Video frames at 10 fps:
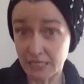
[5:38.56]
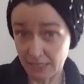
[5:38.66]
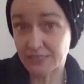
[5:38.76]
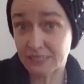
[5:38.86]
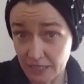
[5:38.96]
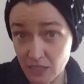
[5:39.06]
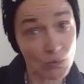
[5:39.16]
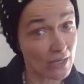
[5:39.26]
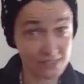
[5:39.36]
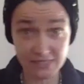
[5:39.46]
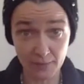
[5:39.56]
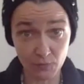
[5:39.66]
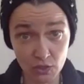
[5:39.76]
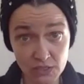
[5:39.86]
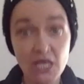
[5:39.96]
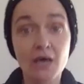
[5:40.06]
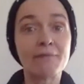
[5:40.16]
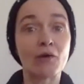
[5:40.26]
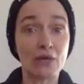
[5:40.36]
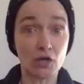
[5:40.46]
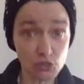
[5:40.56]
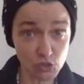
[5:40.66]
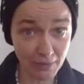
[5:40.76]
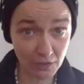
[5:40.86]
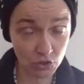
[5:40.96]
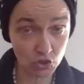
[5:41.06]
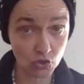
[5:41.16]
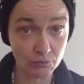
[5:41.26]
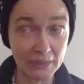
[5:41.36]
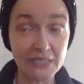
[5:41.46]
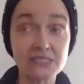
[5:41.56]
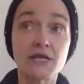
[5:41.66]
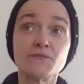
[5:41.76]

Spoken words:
Still, we are cyborgs, but we are also biological beings,